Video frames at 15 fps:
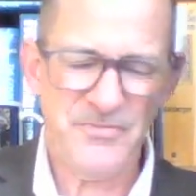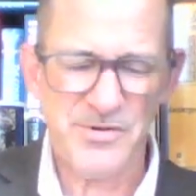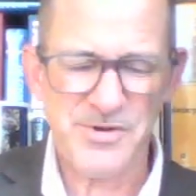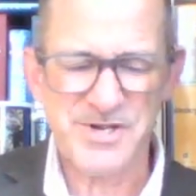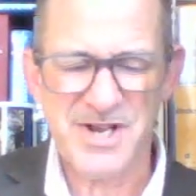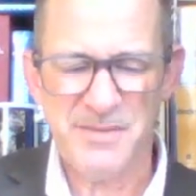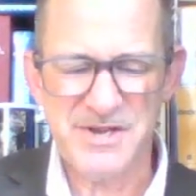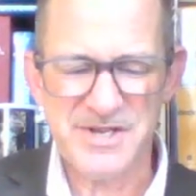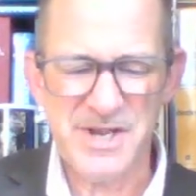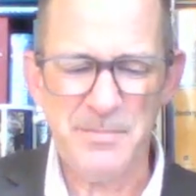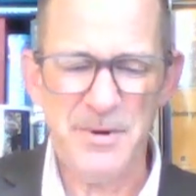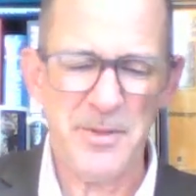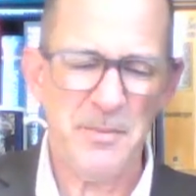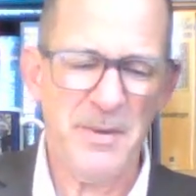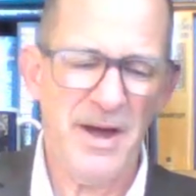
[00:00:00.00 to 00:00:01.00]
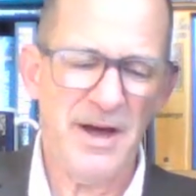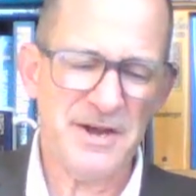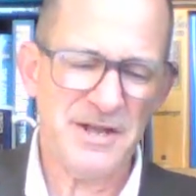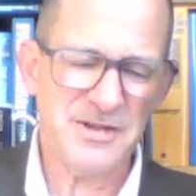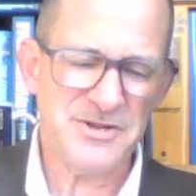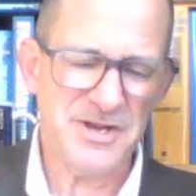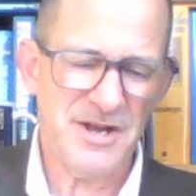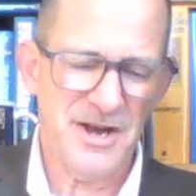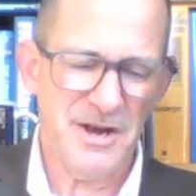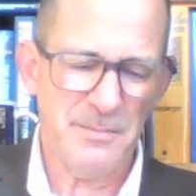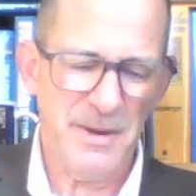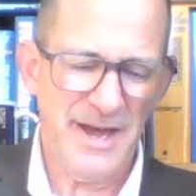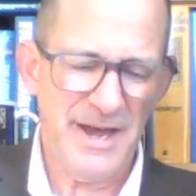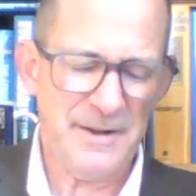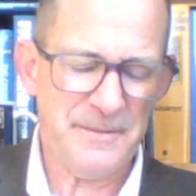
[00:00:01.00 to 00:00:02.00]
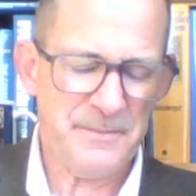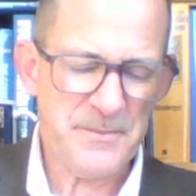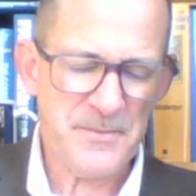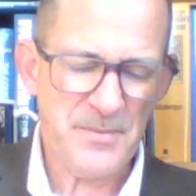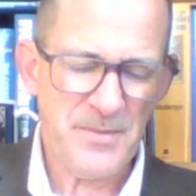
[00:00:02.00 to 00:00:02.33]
first time he's up on the mountain as a young man,